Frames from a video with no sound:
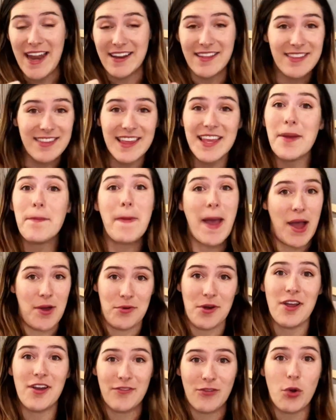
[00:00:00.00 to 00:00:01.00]
is the
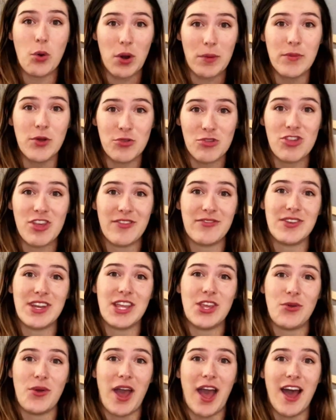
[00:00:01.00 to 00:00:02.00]
amount of hormone
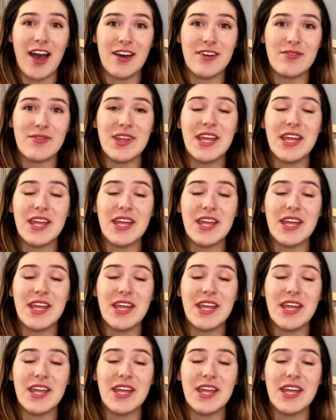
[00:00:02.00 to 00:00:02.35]
shifting you have.